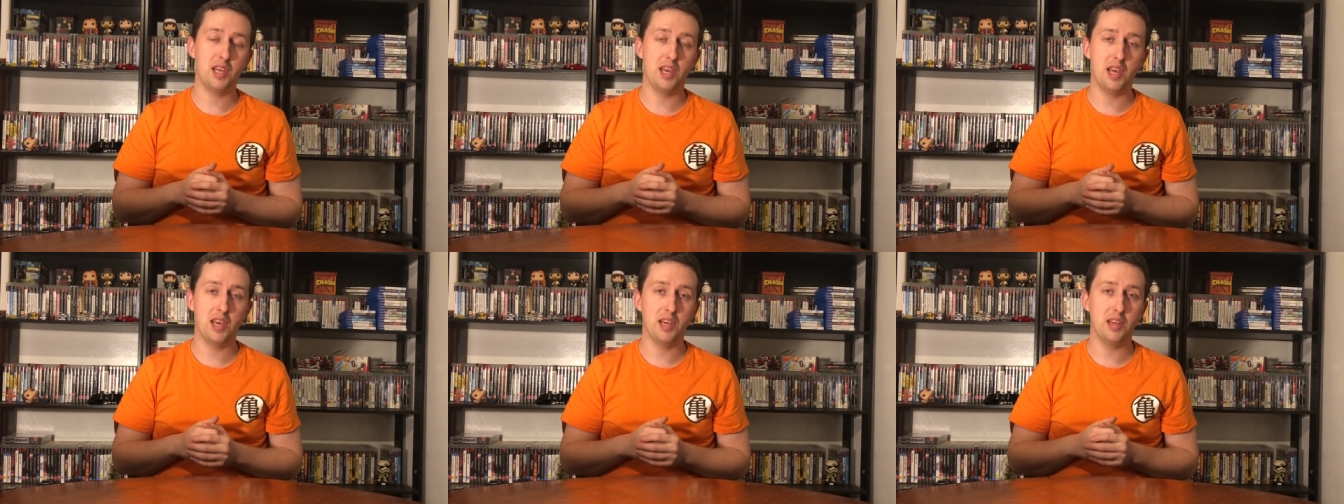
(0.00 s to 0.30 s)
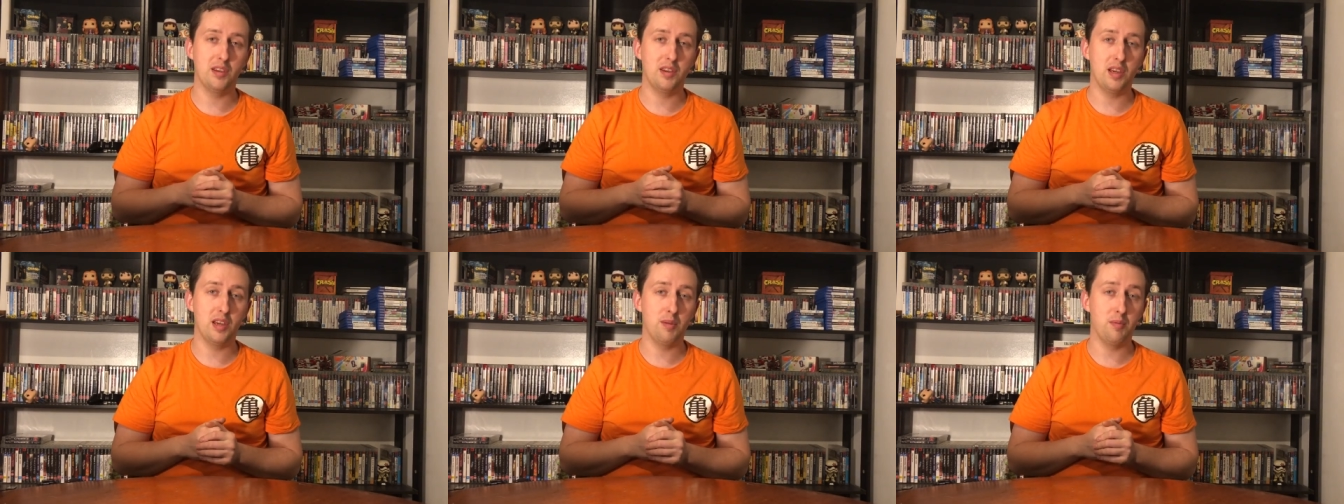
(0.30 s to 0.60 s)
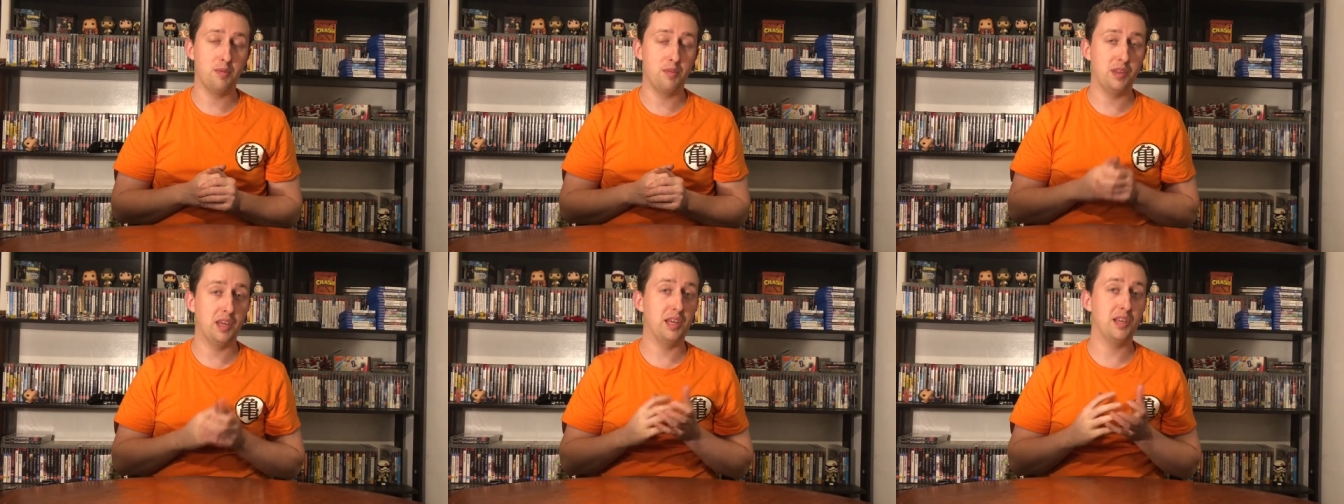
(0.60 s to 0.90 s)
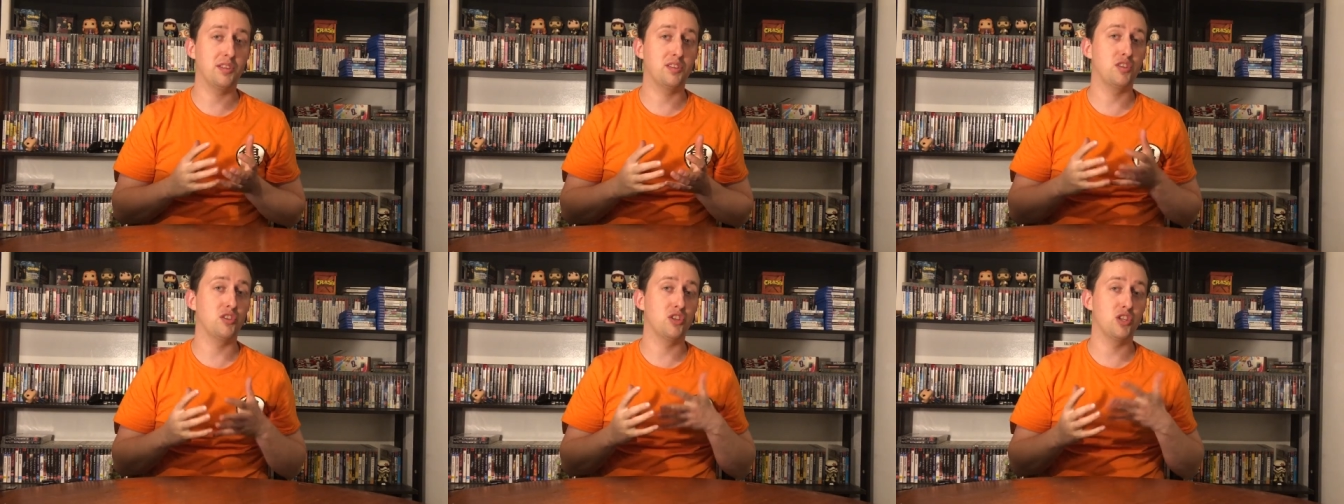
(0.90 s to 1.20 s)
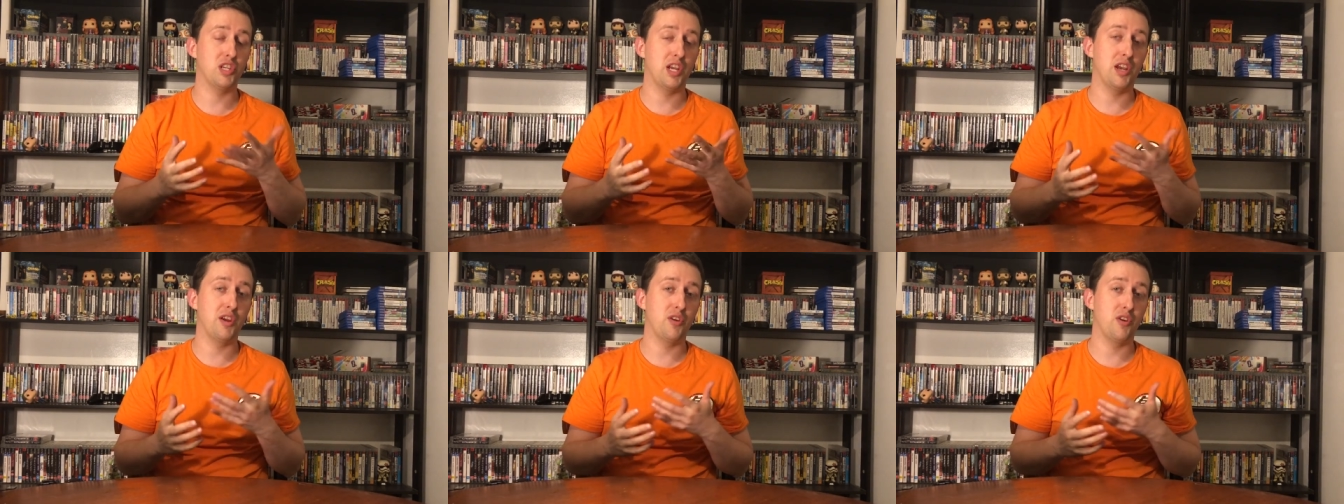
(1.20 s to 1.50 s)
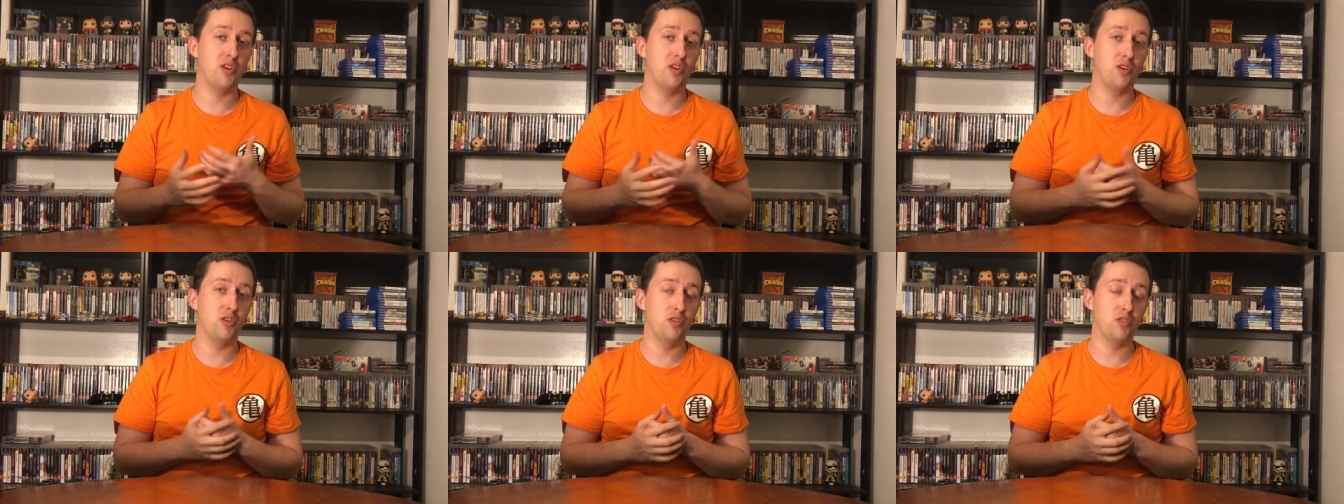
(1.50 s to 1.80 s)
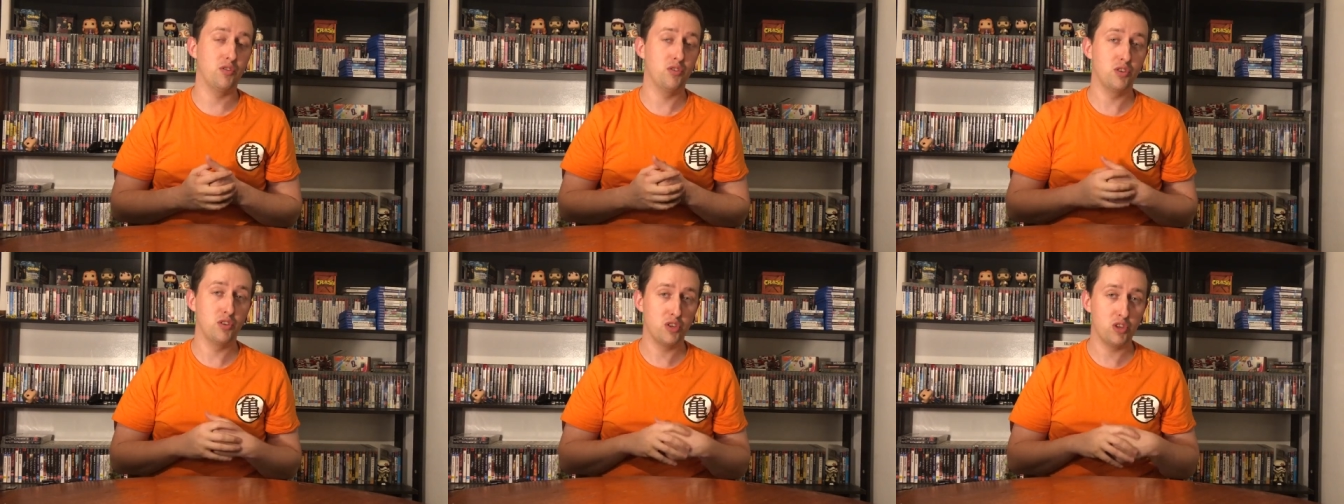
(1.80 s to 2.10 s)
and um, thanks to Shano
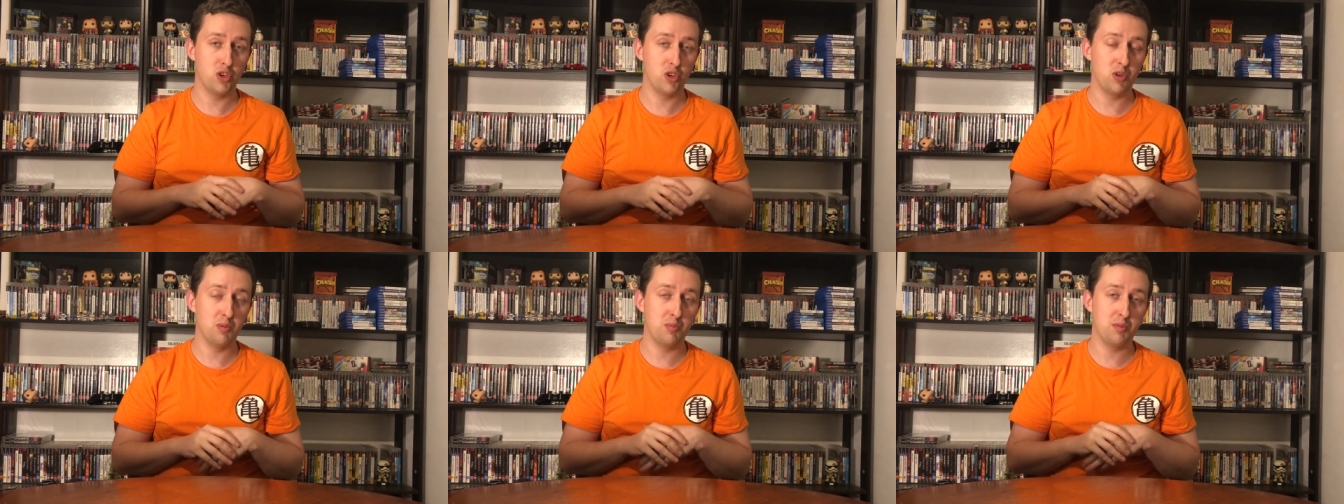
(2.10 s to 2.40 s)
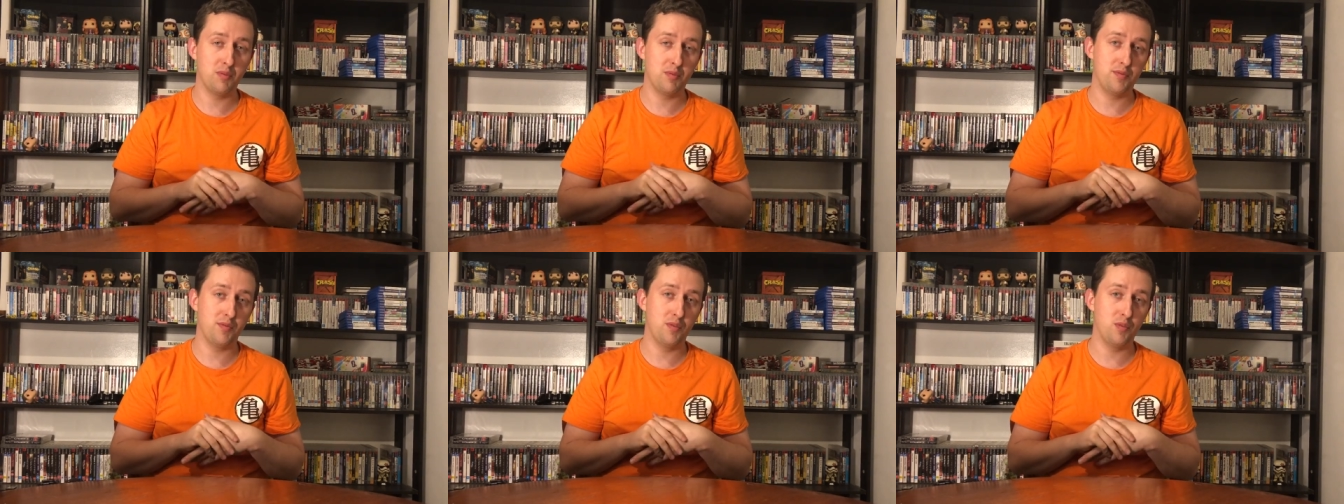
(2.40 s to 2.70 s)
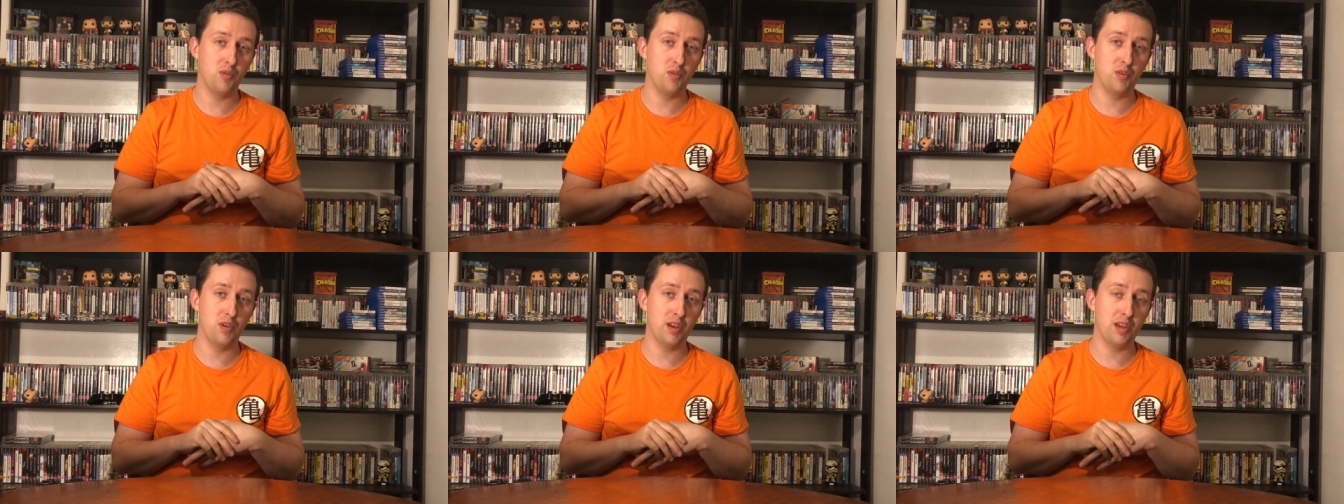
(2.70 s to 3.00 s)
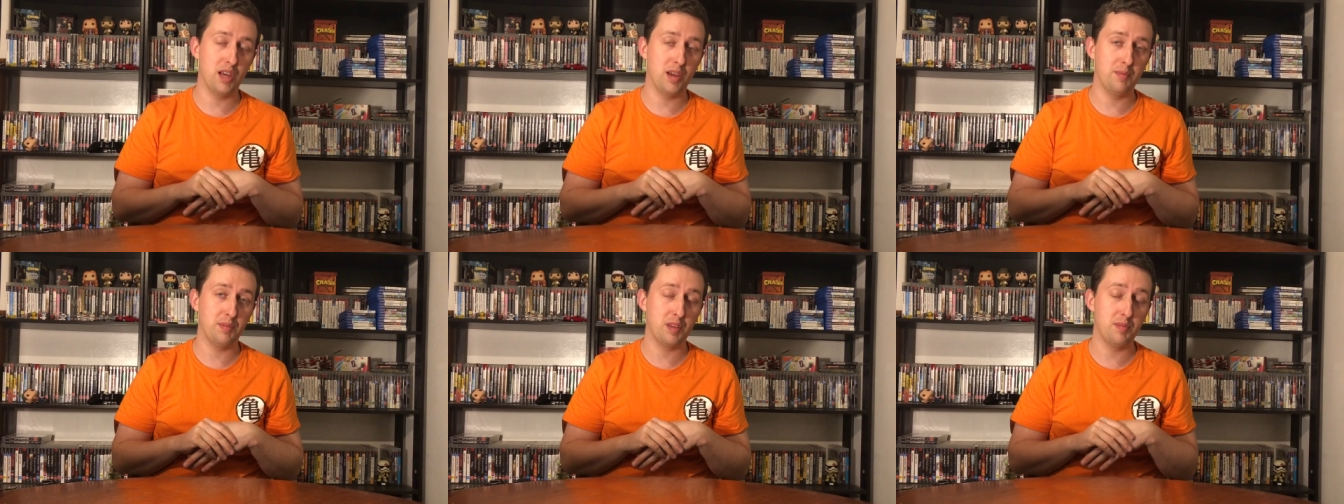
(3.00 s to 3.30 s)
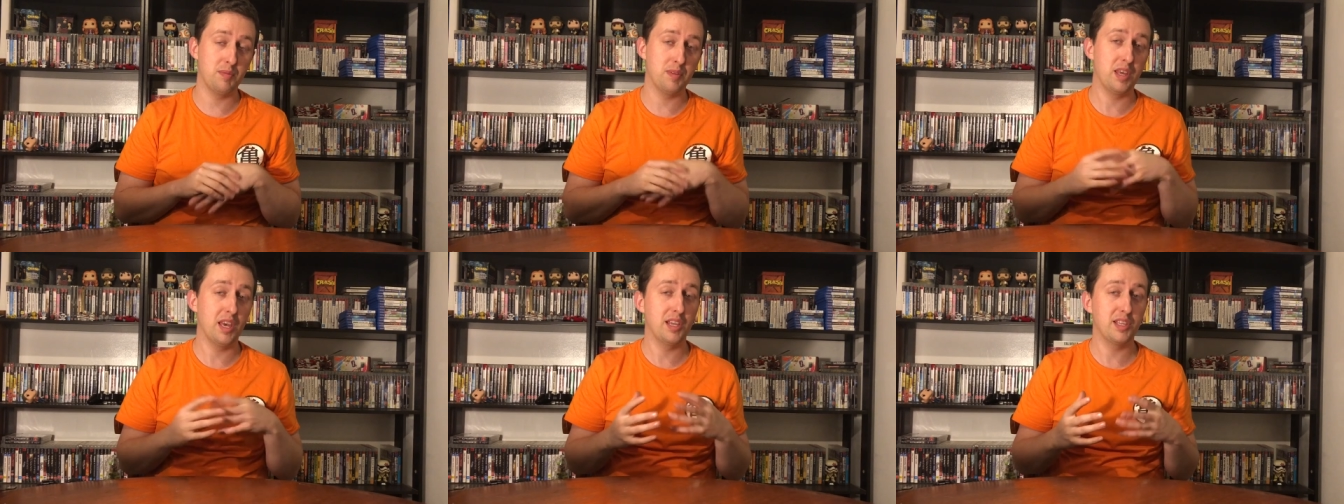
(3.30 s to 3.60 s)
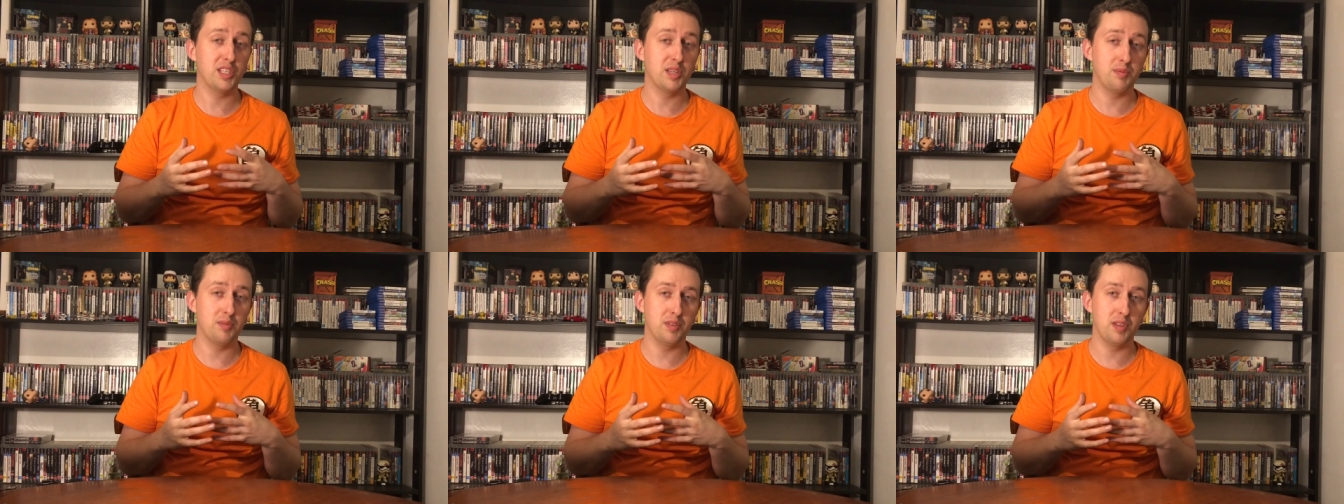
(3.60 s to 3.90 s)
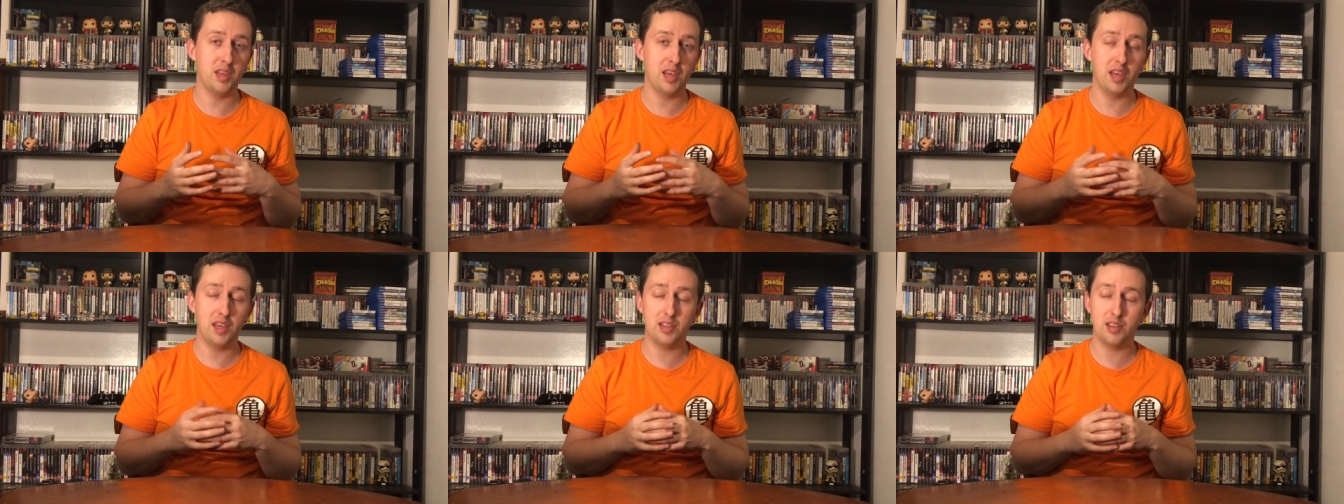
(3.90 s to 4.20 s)
on YouTube for um, giving me the heads up on
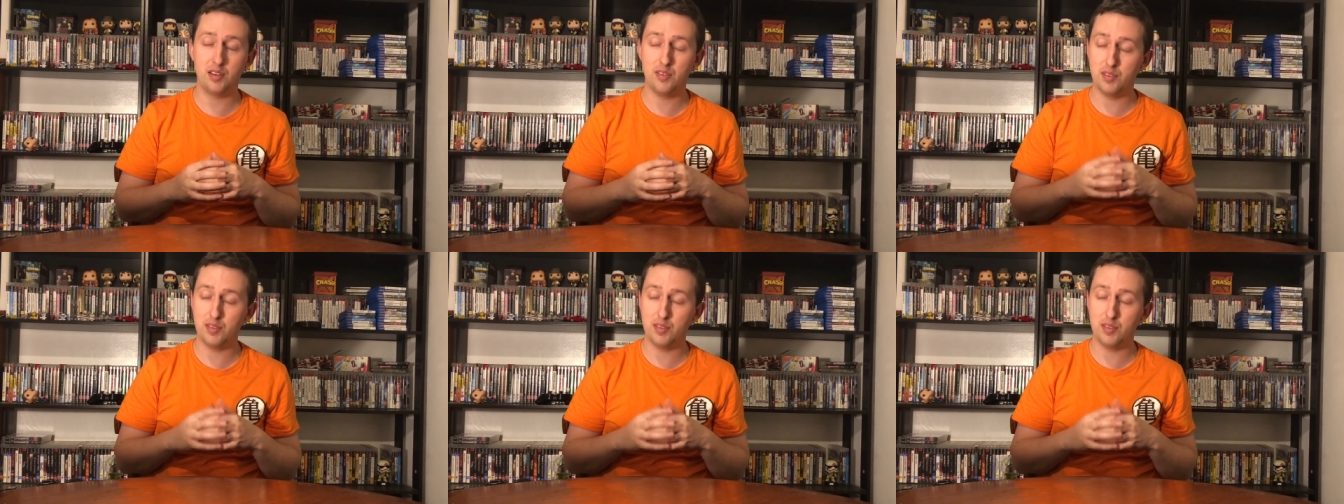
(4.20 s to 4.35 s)
that.